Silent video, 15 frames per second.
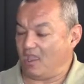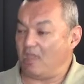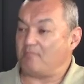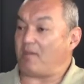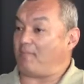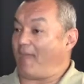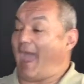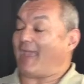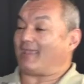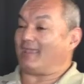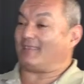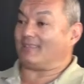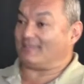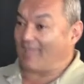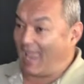But back
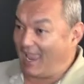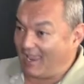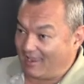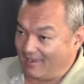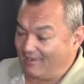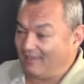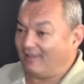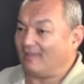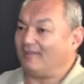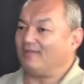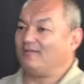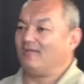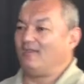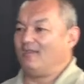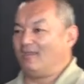in the day,
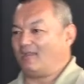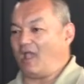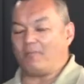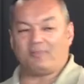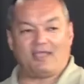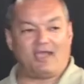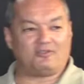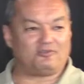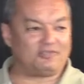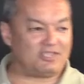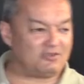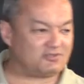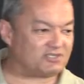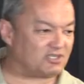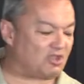a couple of hundred
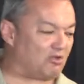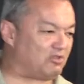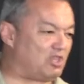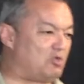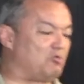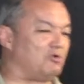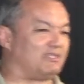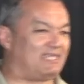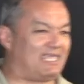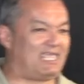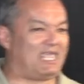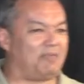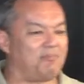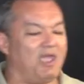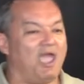years ago, you would
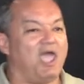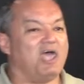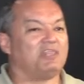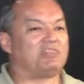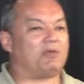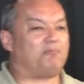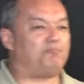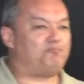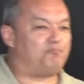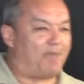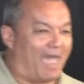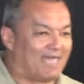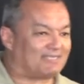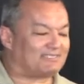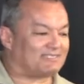keep the
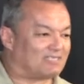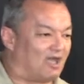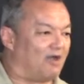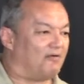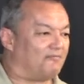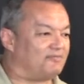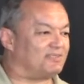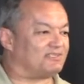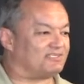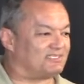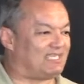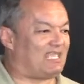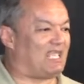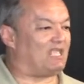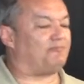best of the
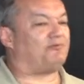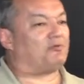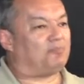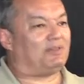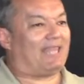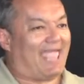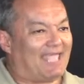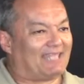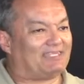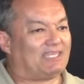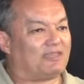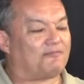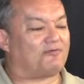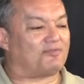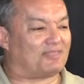seed for
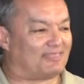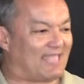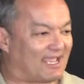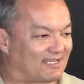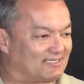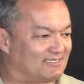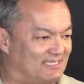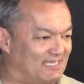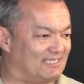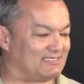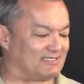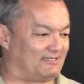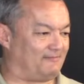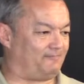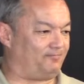planting for the next
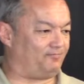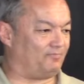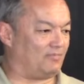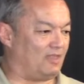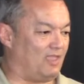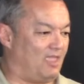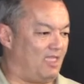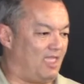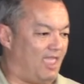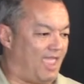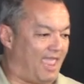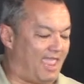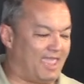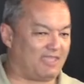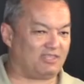season.
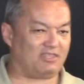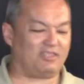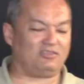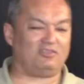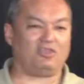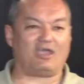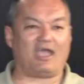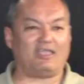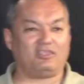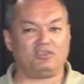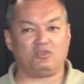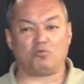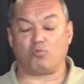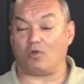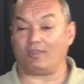And
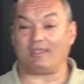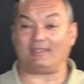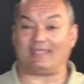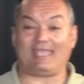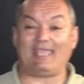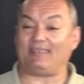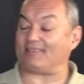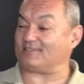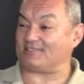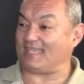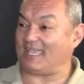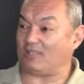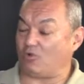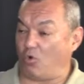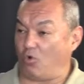you wouldn't eat the
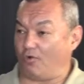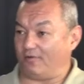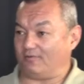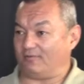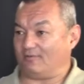seed corn.